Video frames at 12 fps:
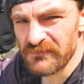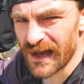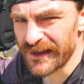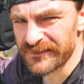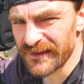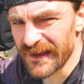
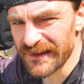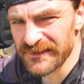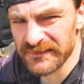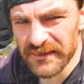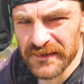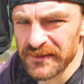I'd say
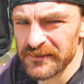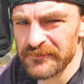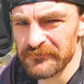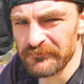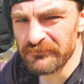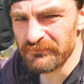it's
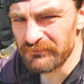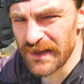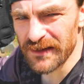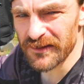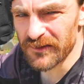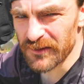
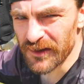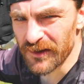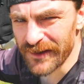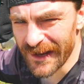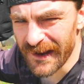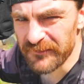middle of the
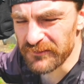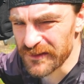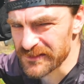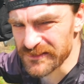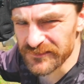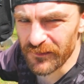road
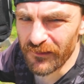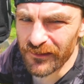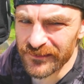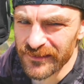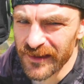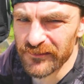average as
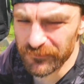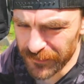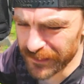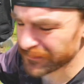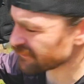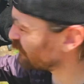far as like
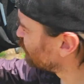fit.